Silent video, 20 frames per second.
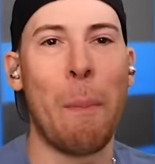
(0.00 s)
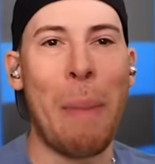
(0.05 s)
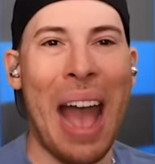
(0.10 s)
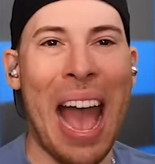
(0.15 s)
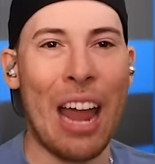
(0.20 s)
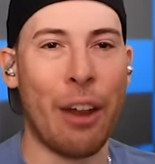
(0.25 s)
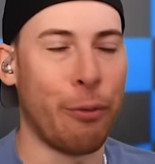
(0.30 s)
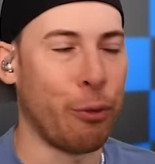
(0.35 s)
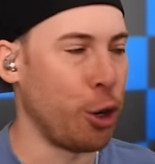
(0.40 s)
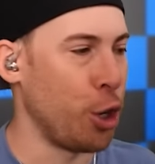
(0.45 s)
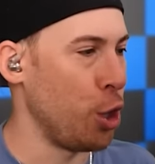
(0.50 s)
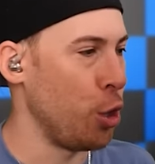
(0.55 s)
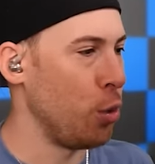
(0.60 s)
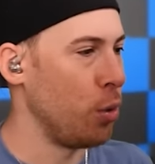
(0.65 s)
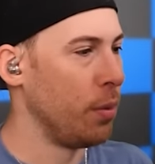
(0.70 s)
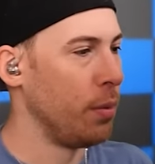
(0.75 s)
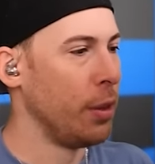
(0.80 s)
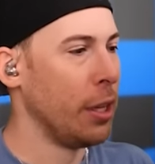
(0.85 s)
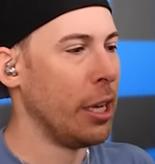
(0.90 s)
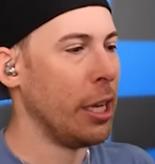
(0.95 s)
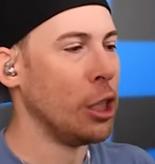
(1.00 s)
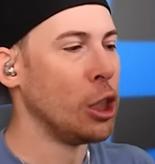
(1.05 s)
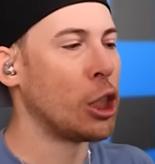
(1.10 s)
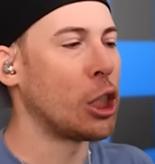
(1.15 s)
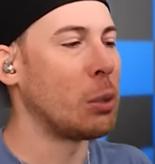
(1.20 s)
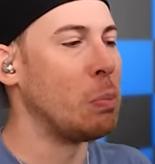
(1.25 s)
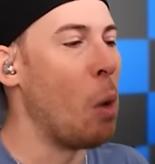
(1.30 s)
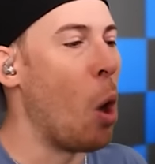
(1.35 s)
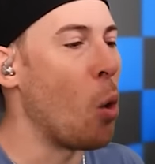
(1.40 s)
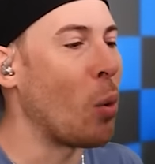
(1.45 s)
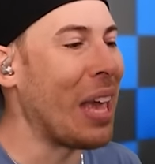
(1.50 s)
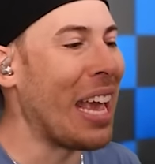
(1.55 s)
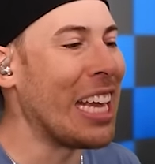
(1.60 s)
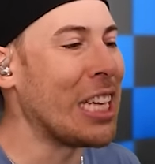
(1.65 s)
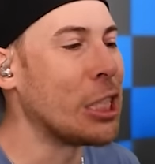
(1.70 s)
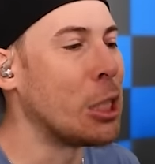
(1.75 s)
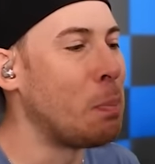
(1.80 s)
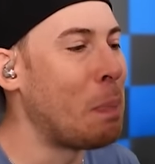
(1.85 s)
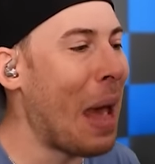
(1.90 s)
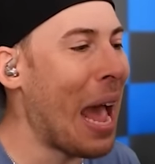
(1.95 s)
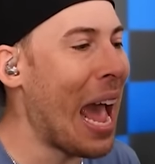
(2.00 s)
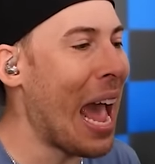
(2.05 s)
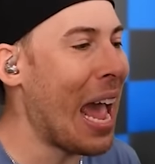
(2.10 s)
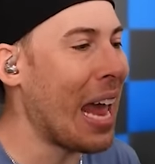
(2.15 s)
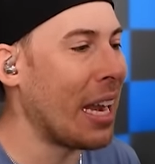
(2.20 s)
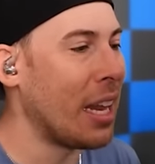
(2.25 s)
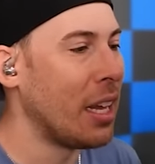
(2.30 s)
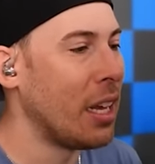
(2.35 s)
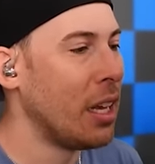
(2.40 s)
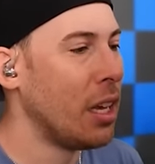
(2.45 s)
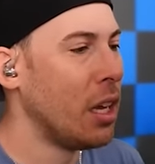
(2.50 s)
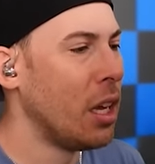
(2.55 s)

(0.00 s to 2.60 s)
bad for you. Smoking's bad.